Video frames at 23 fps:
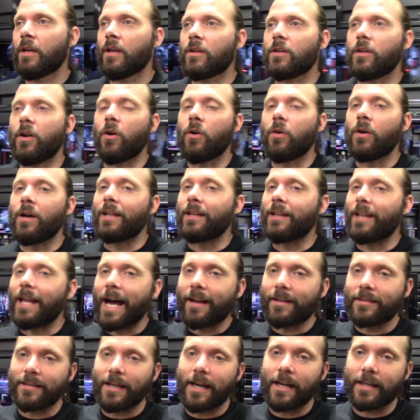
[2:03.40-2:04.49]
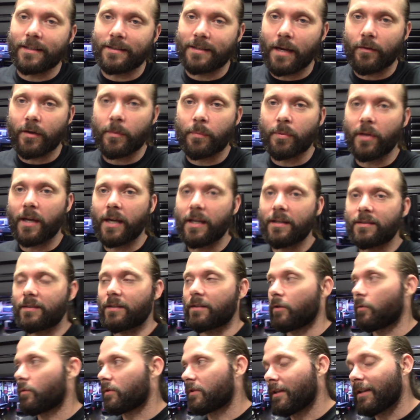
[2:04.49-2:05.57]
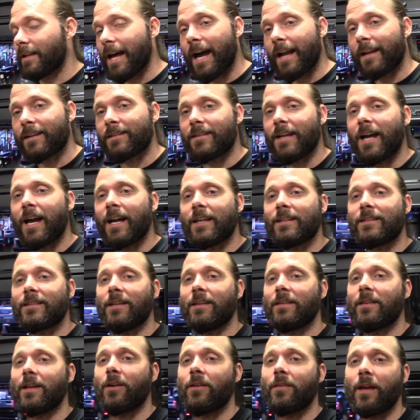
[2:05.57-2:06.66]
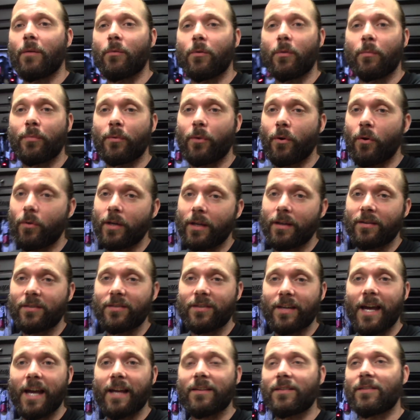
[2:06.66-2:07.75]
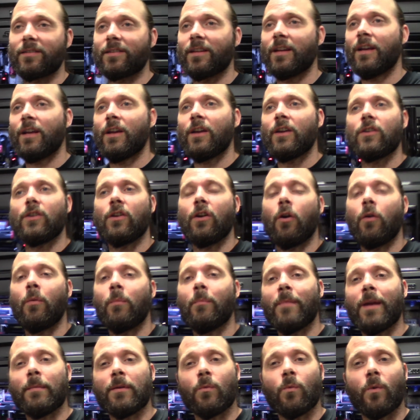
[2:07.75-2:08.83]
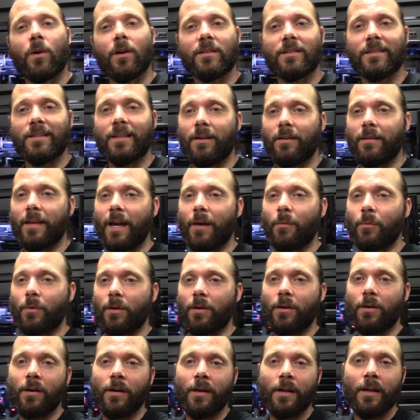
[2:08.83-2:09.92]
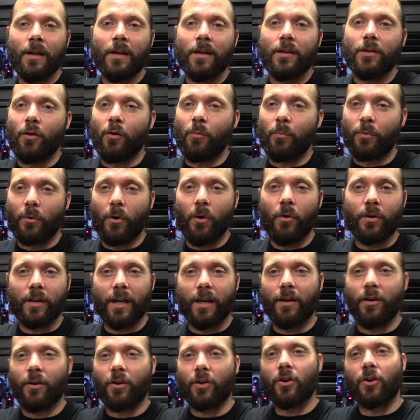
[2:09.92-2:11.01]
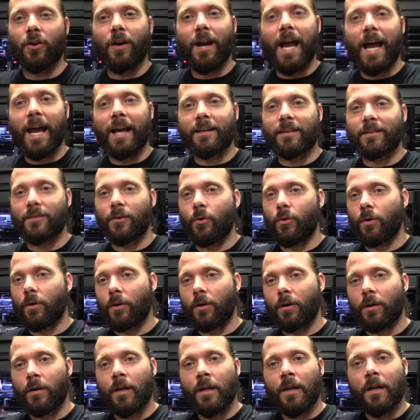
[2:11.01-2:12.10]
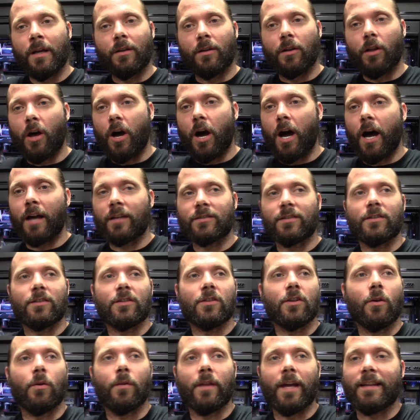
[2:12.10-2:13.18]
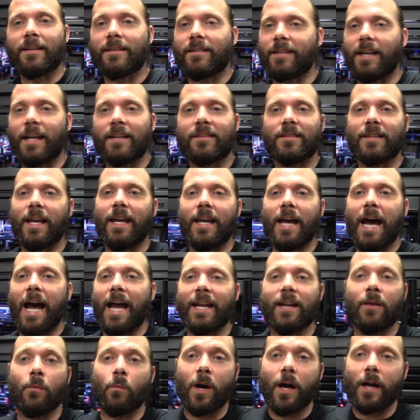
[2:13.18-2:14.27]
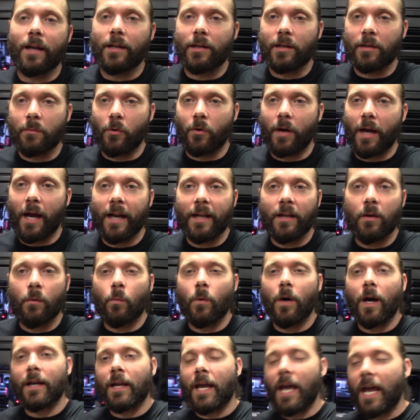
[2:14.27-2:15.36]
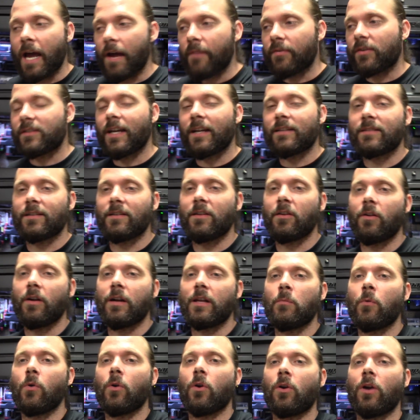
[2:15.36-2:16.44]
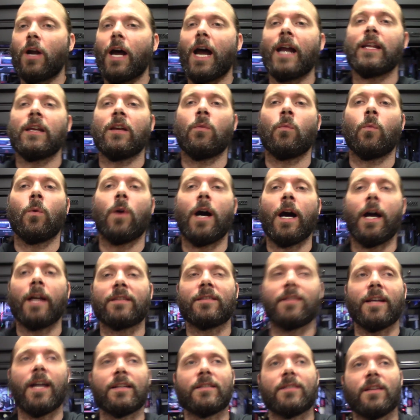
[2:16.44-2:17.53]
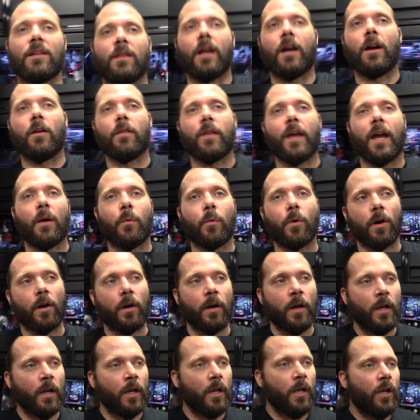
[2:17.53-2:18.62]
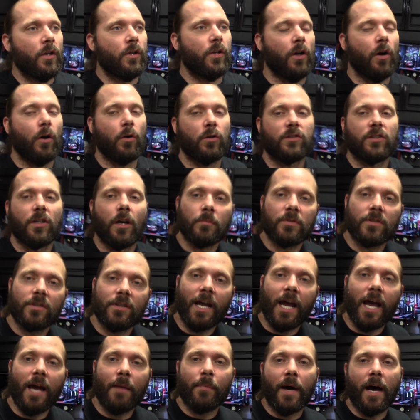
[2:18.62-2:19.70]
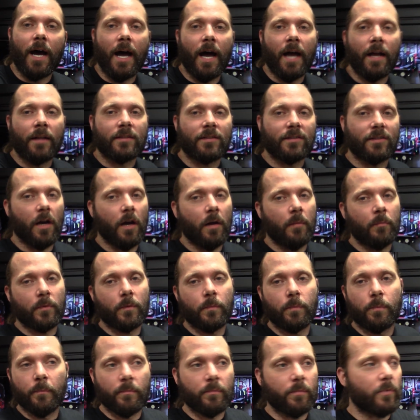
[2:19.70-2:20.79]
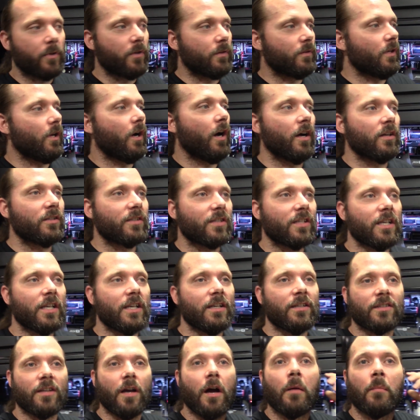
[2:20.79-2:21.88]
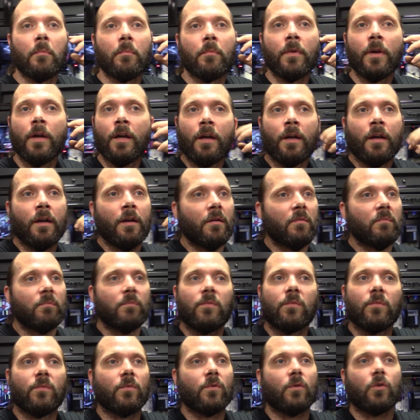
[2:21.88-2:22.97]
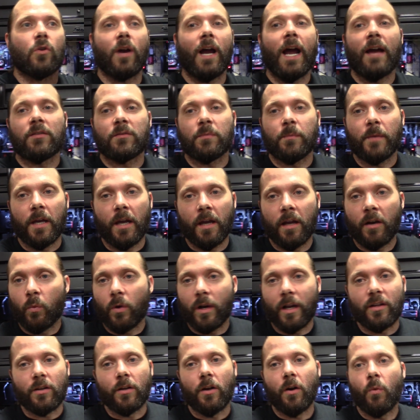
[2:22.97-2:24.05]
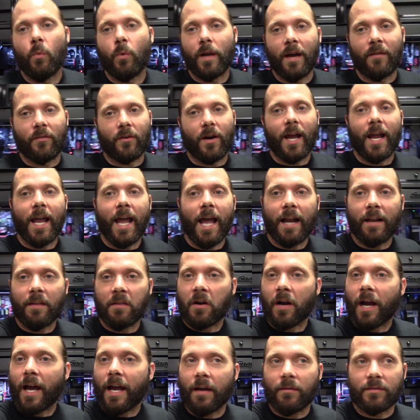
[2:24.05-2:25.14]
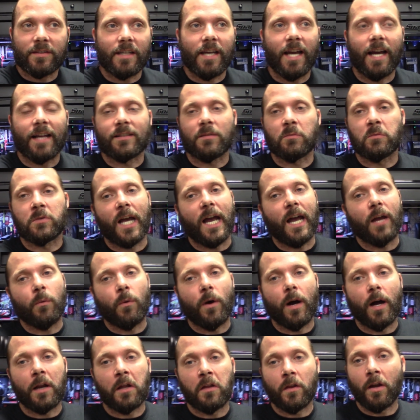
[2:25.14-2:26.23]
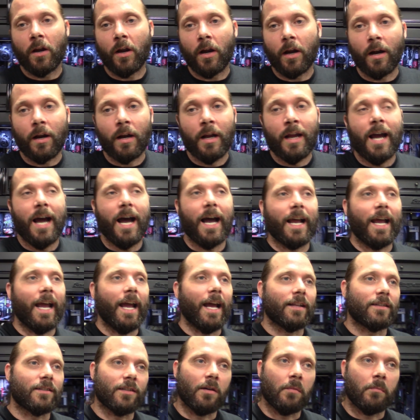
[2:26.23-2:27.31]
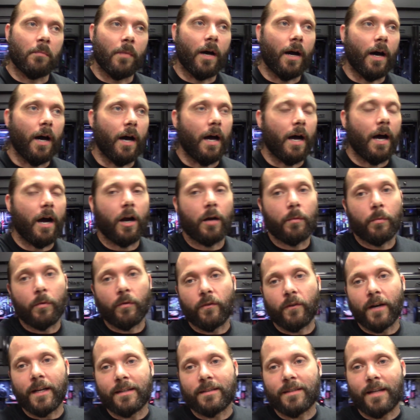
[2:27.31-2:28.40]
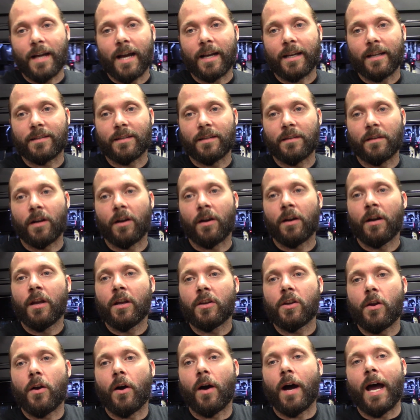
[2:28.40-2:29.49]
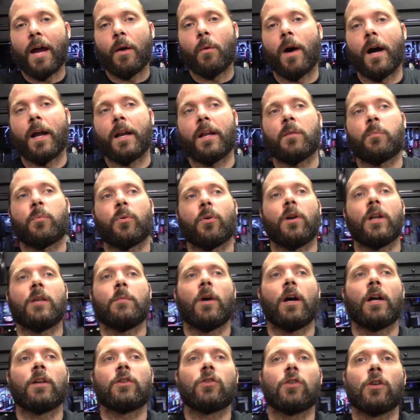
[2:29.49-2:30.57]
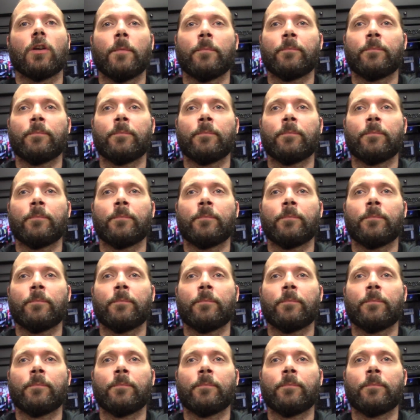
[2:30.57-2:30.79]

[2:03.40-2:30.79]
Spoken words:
You know, a lot of sockets I replaced. There was a lot of sockets in there that were broken sets, you know, maybe ones in there that were, you know, broken or cracked or lost, you know, that sets that I didn't want anymore. I didn't want half sets in there anymore. I didn't want sets in there that were, you know, some Snap-on, some Husky, some Craftsman, whatever I had in there. I obviously had some Taiwan in there. I had some Harbor Freight sockets in there. You know, I wanted pretty much,